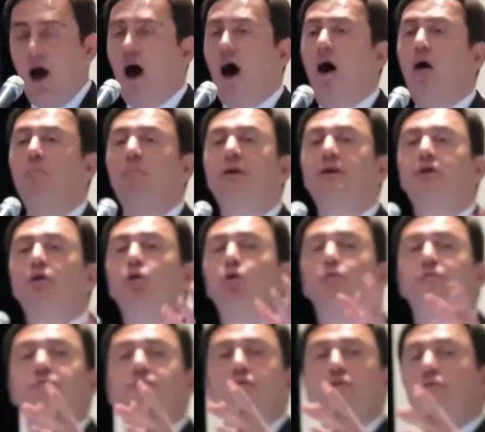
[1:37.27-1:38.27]
How many
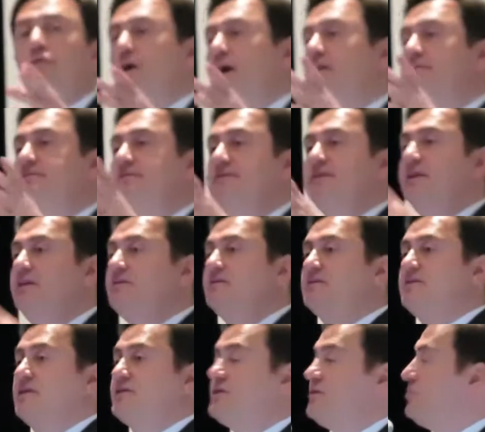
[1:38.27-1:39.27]
of you have seen
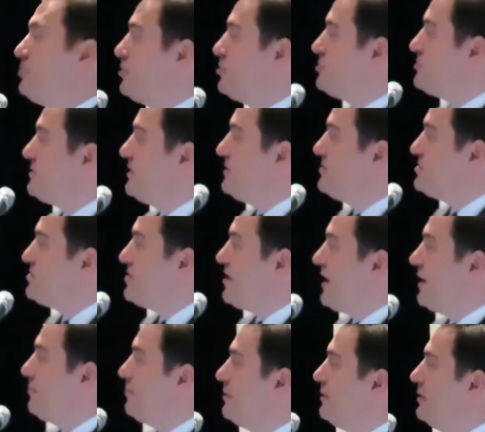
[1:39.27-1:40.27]
such a prostate
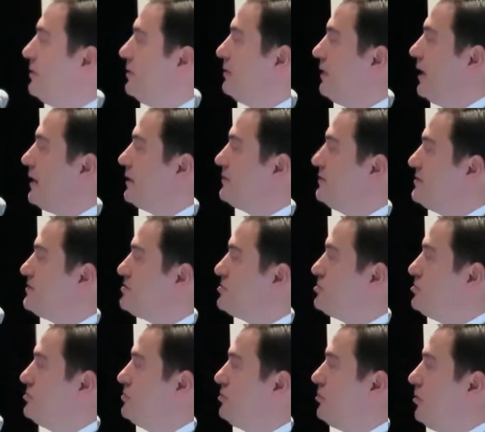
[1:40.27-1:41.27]
shape, like these
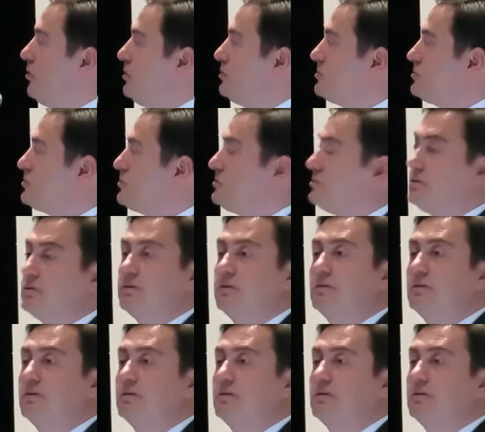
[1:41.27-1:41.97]
two bones?